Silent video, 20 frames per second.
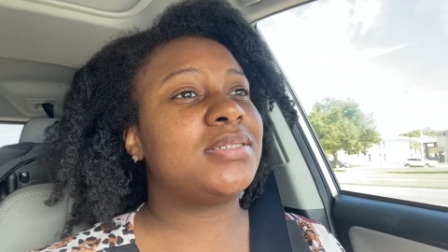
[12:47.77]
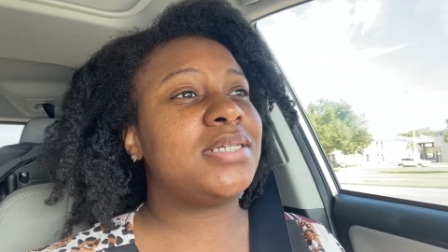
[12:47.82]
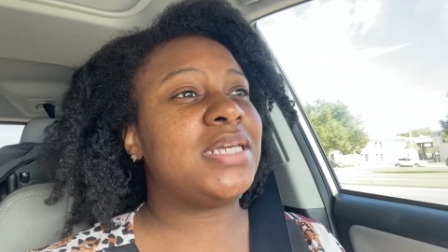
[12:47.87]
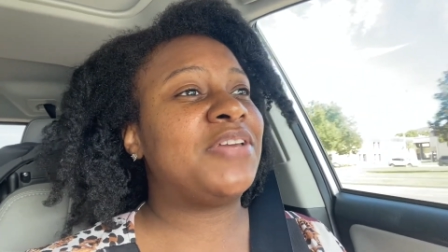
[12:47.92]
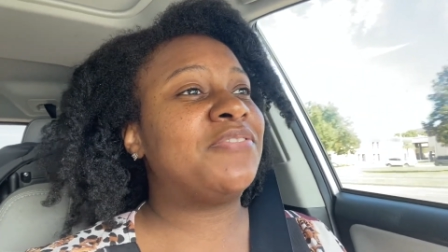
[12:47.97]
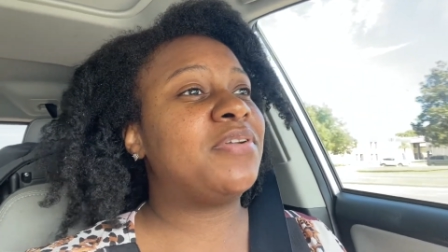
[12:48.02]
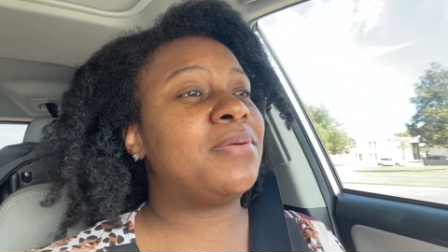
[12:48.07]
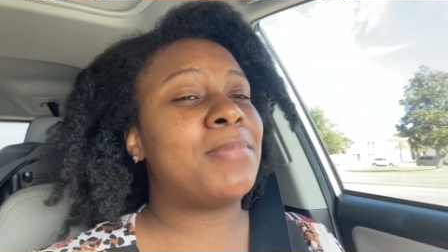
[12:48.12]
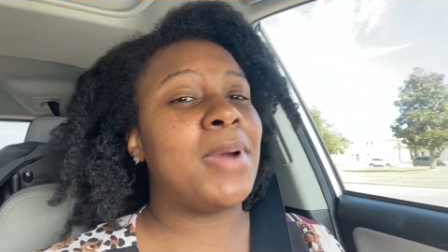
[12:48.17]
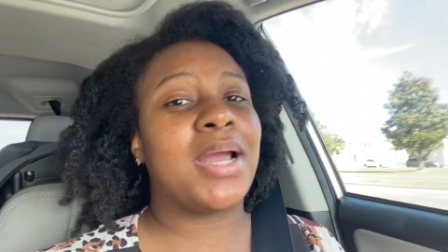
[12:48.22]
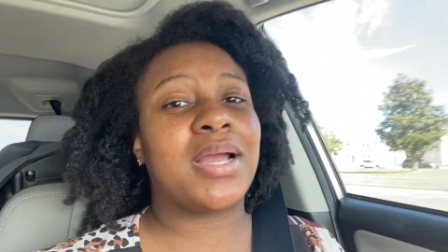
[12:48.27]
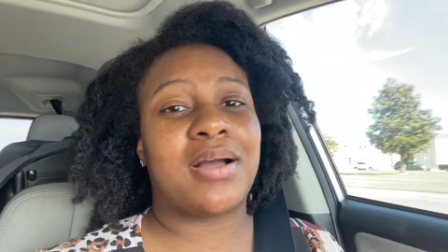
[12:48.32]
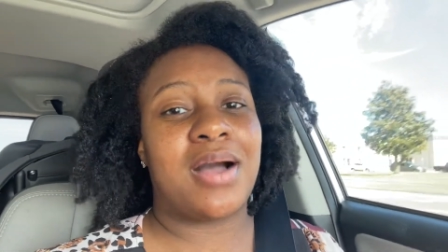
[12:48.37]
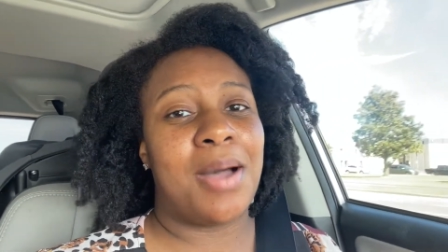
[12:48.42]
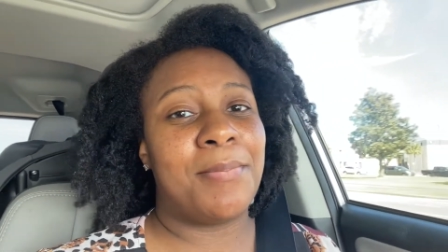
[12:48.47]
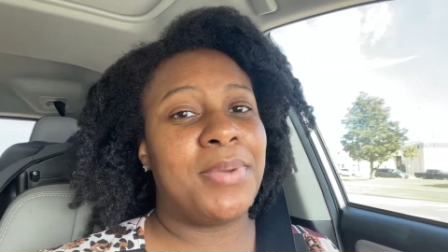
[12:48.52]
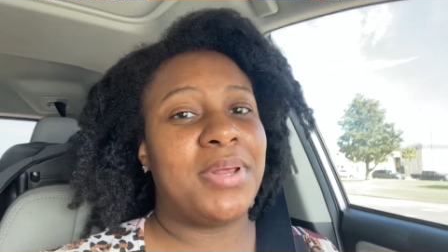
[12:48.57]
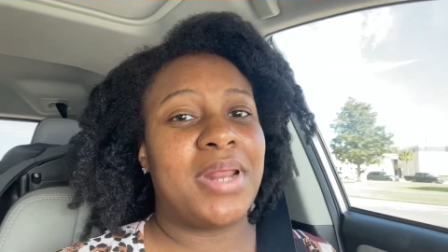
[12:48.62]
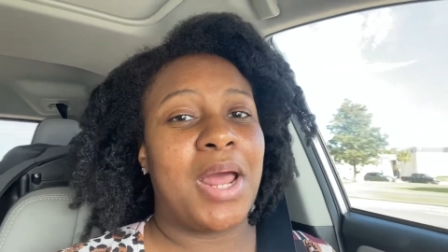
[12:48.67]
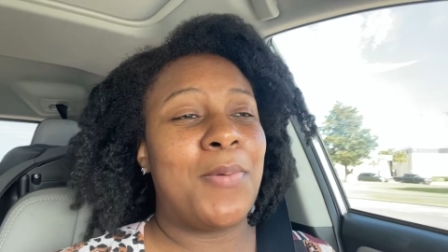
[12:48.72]
even in my
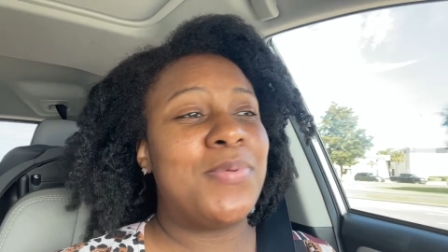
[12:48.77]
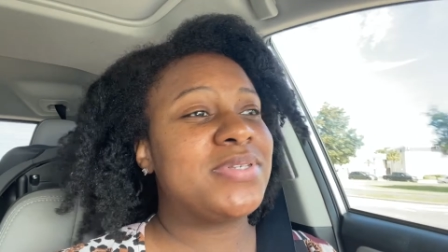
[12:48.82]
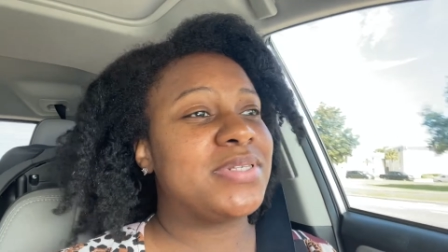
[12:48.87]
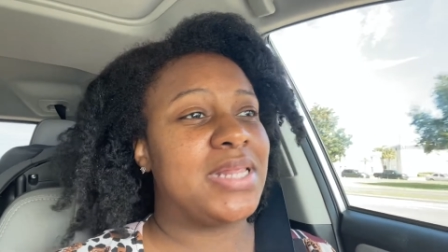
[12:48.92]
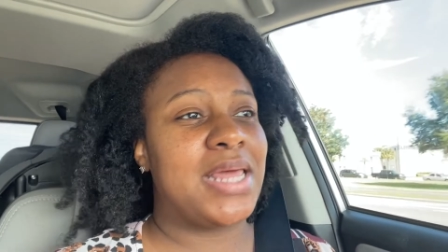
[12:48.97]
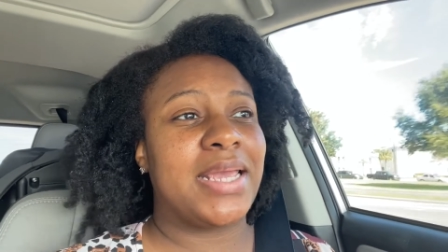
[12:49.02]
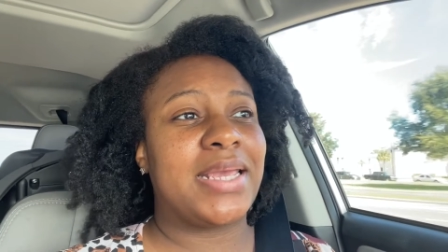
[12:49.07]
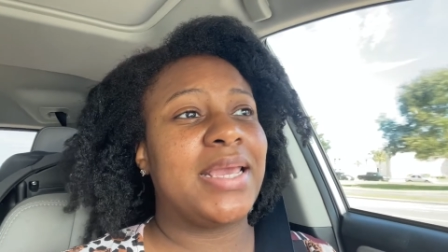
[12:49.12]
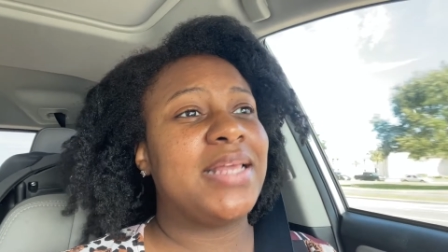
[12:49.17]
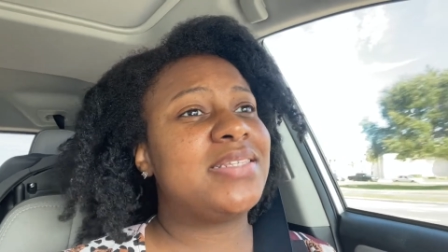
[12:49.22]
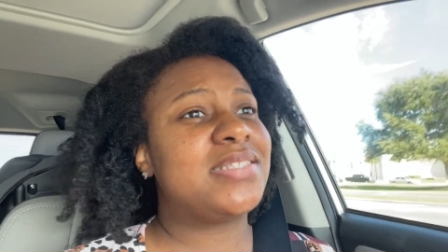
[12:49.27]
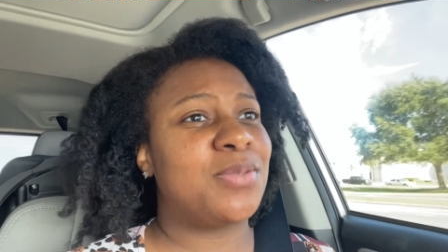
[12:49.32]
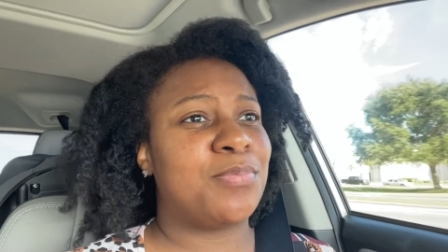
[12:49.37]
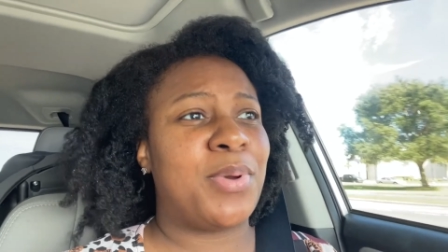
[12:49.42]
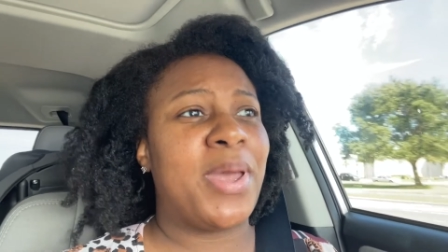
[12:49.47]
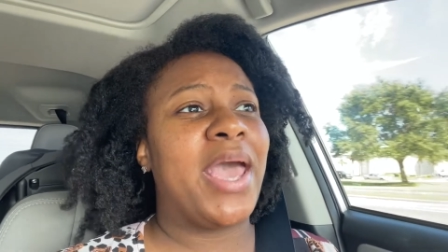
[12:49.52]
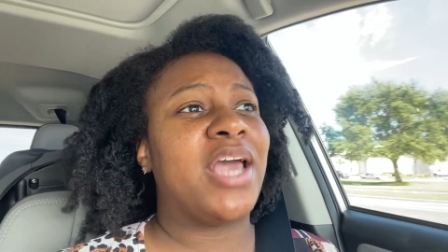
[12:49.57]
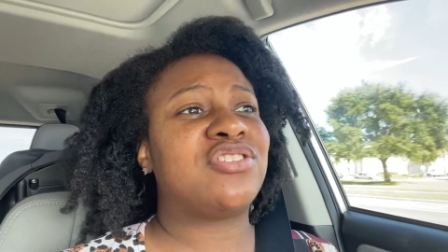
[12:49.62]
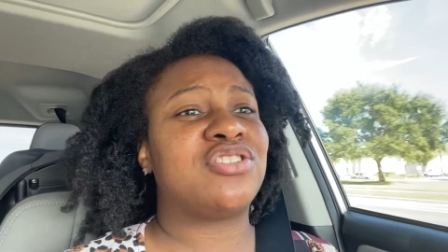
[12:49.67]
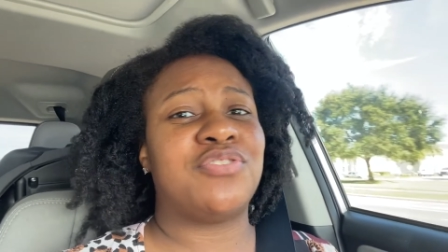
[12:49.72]
comment, I was like, it's the
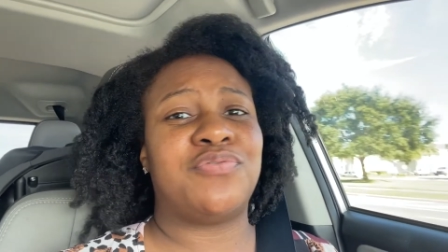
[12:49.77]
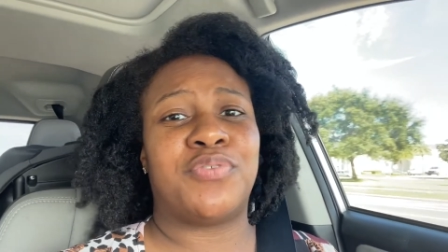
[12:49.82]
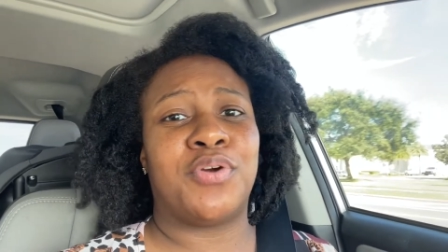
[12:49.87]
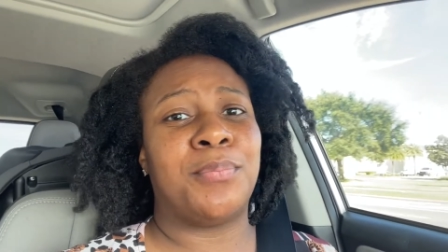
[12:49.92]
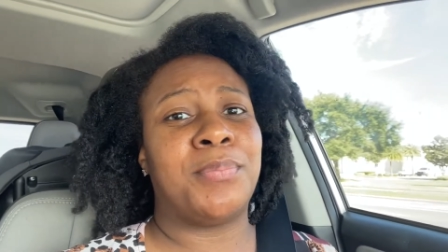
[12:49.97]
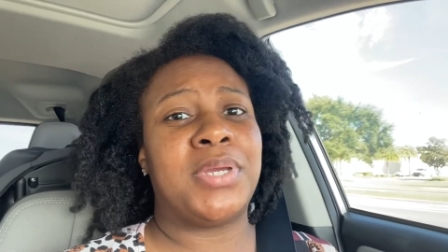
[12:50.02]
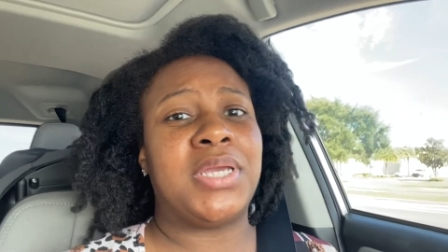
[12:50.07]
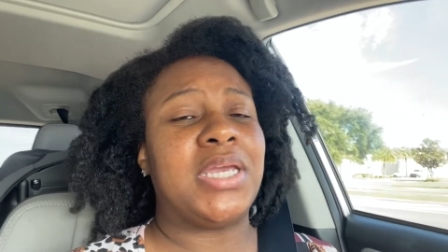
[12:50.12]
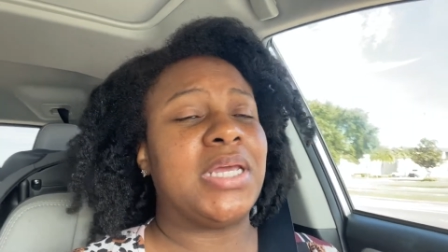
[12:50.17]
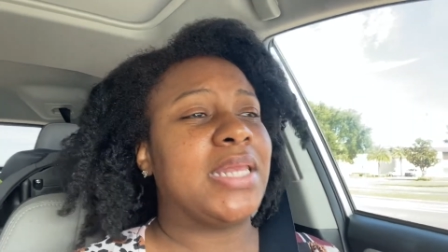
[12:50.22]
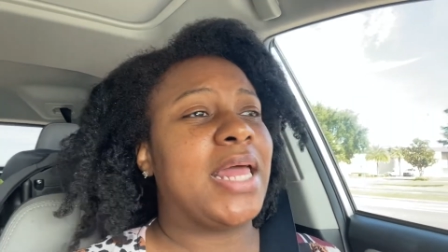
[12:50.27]
passion for me.